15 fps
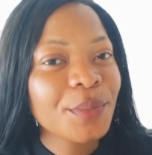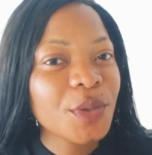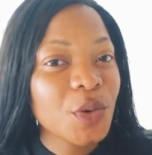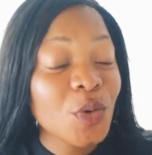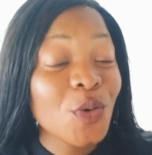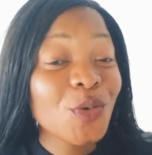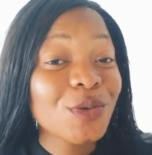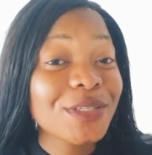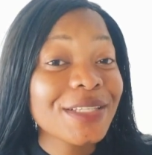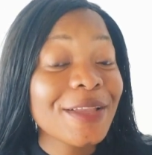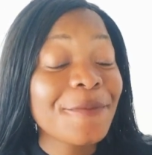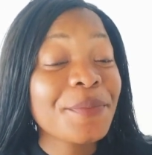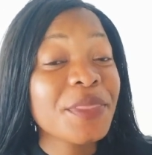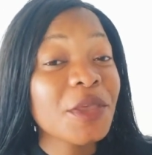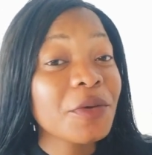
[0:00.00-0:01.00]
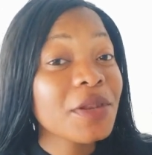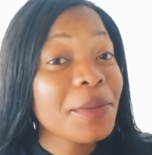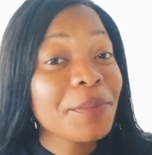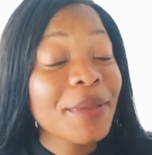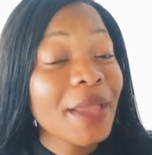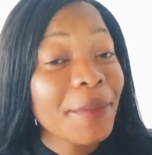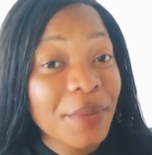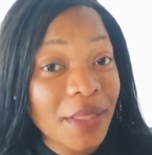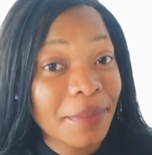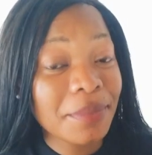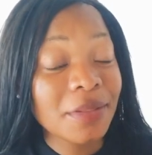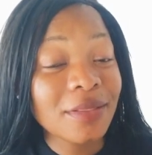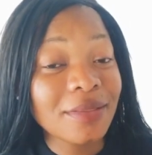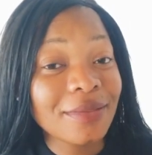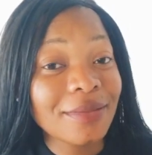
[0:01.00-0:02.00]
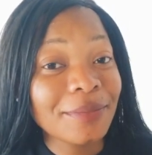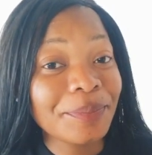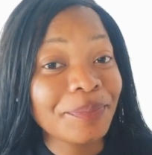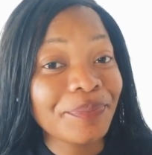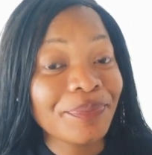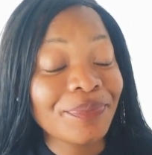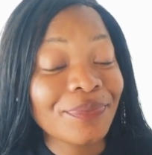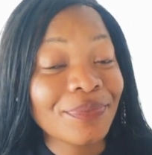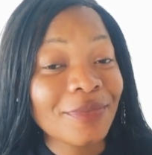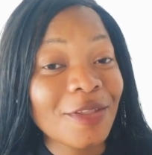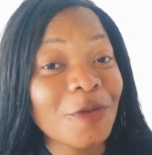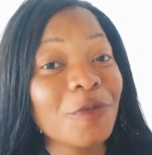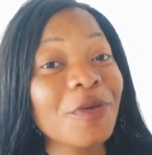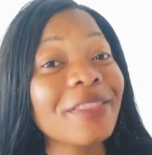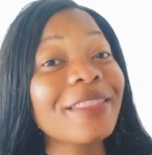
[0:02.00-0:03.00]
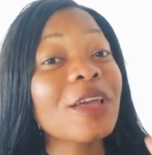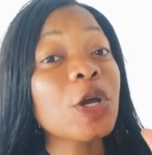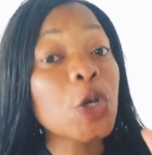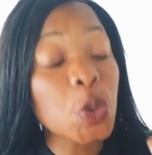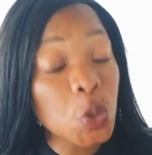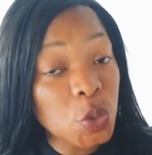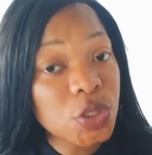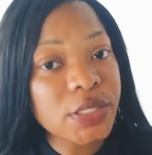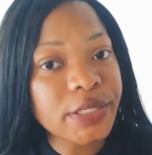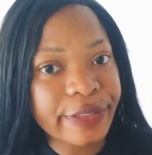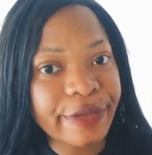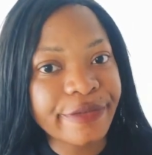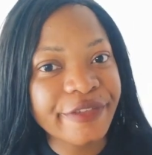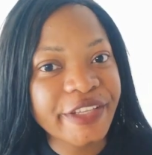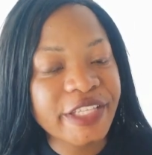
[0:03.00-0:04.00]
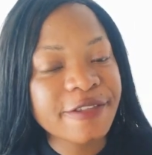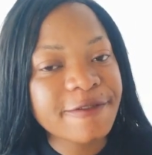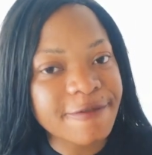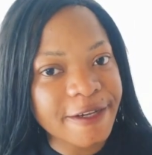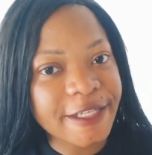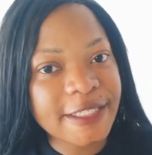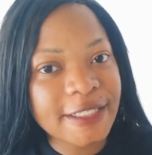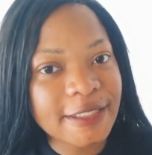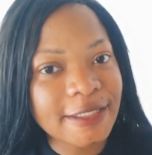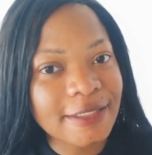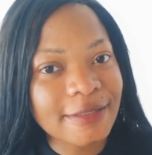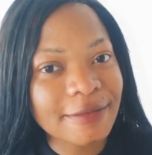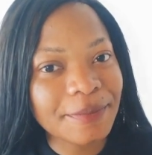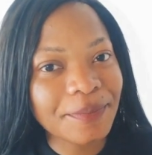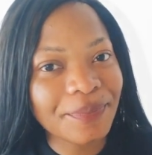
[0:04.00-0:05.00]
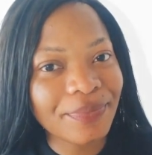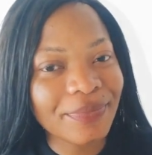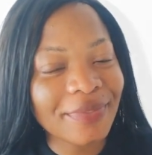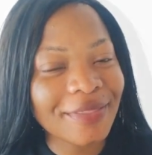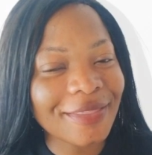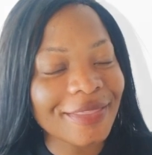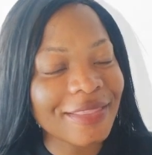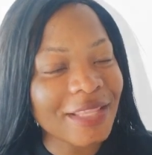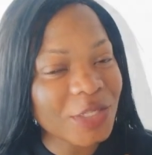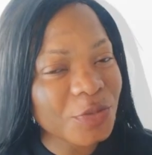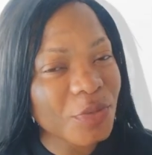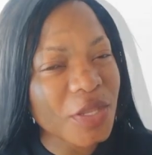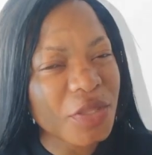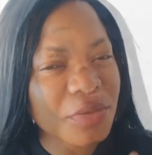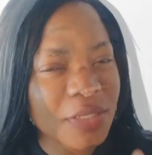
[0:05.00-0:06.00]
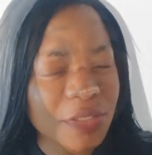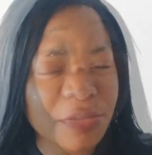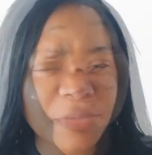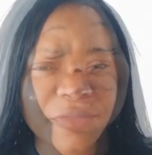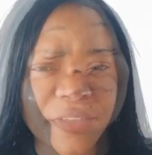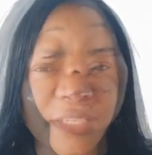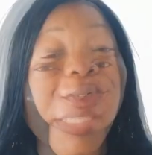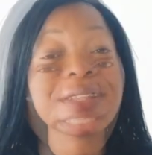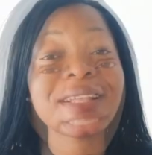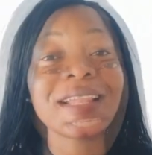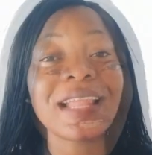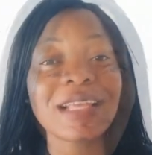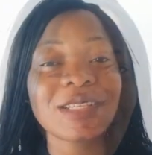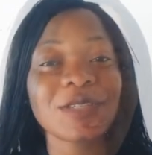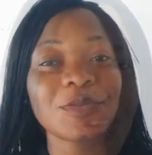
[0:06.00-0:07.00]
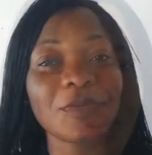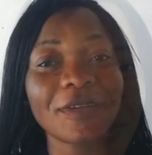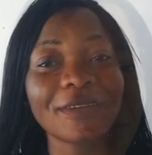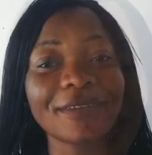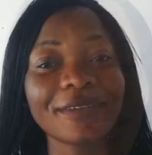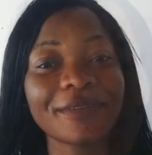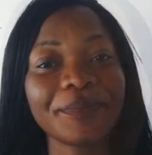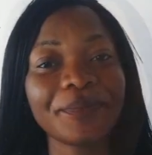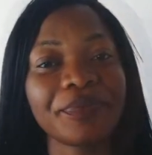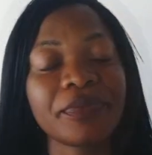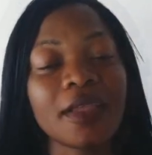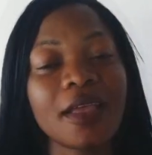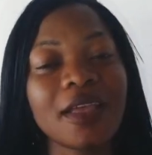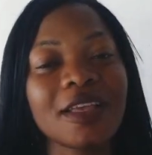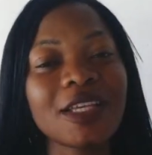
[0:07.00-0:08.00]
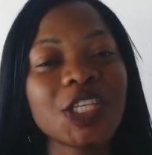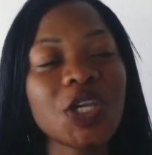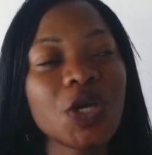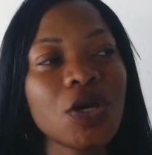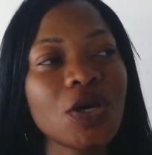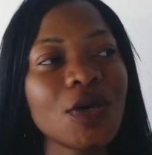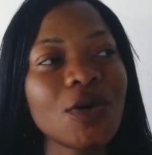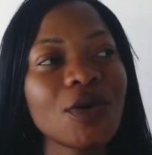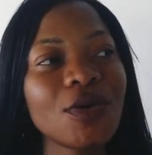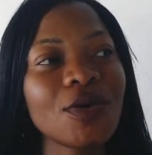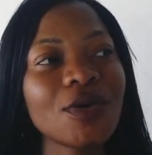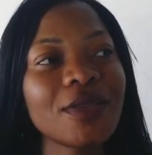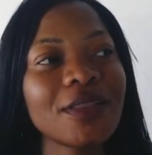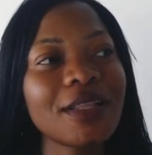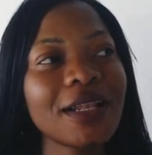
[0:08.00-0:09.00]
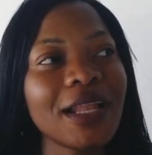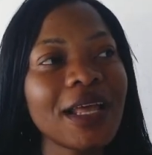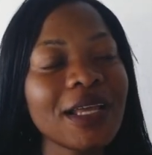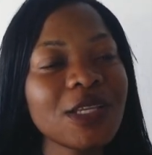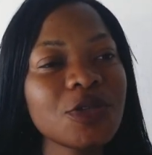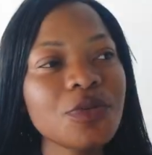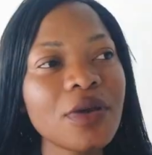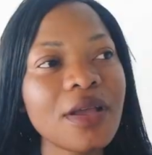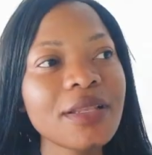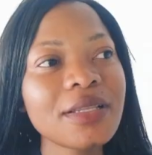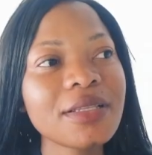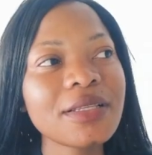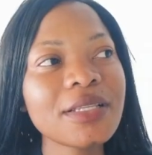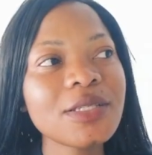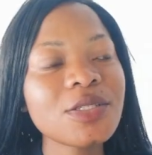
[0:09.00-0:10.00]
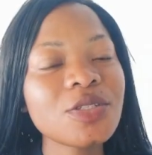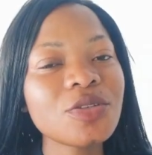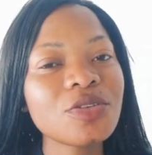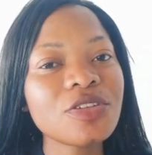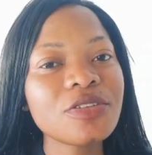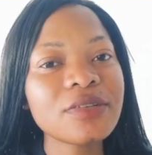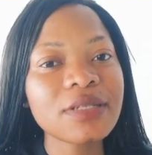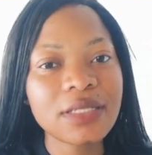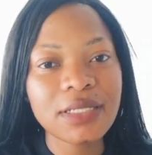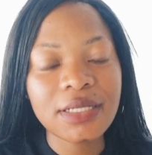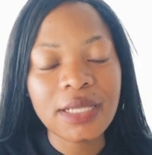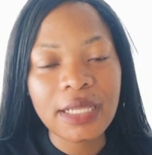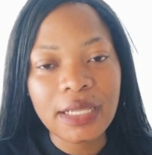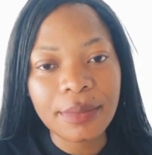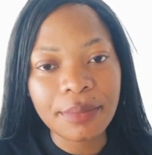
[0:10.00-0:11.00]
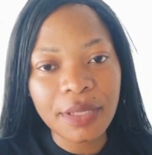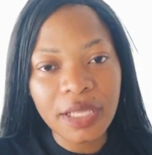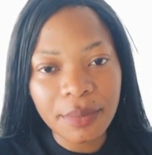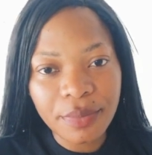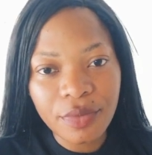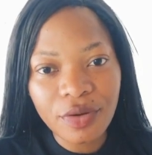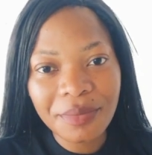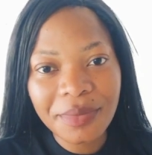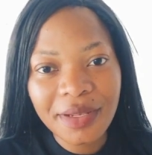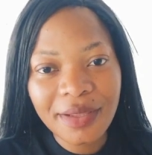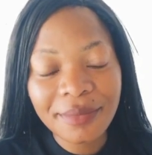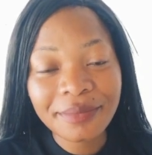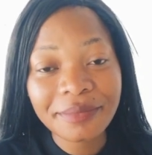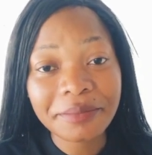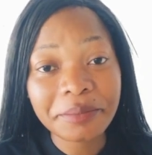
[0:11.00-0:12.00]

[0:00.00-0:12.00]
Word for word: because they're going to pick people with good cvs first okay that's why you let's move to the last one so the last one is not really a big problem